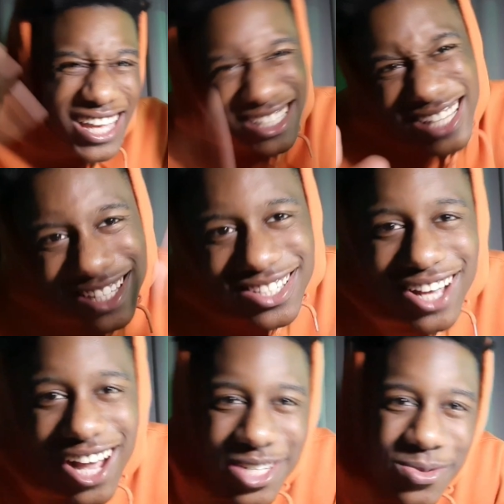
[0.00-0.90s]
Yes
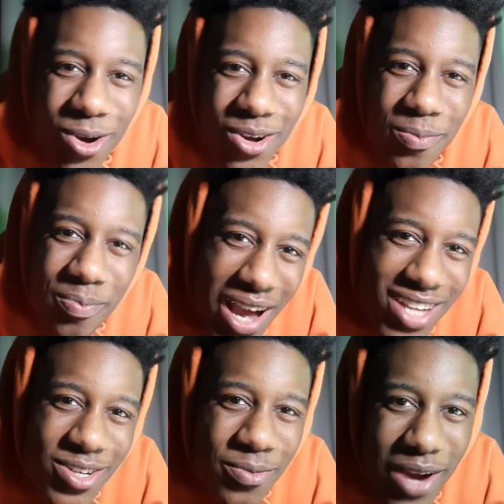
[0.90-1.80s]
guys, welcome back
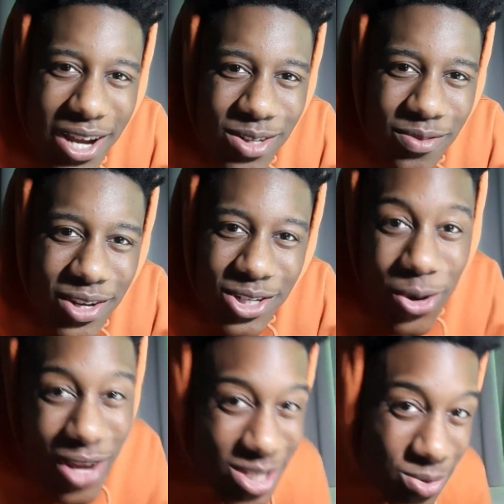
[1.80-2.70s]
to a brand new video.
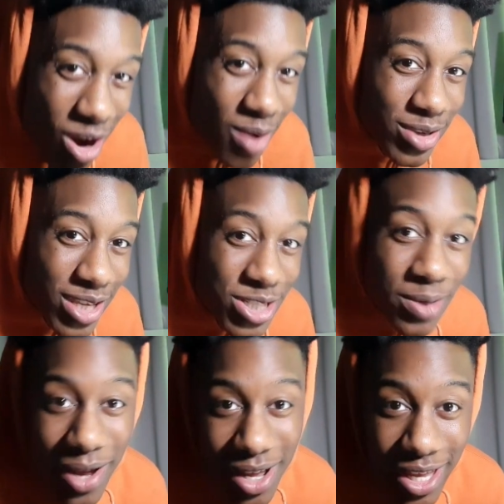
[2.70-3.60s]
It's Ryan Magisha
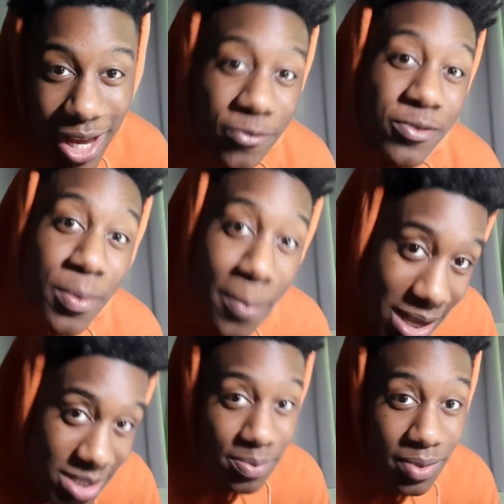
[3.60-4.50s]
back again from the
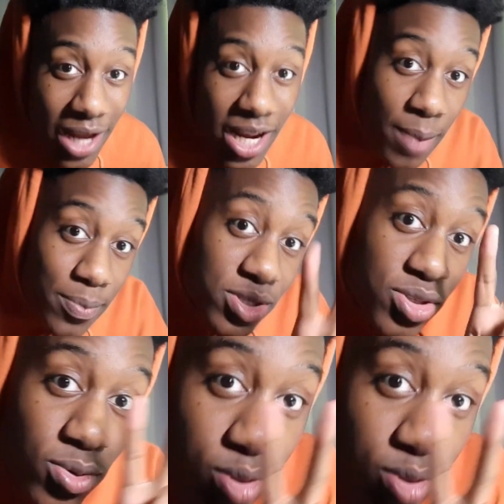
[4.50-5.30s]
Master Plan episode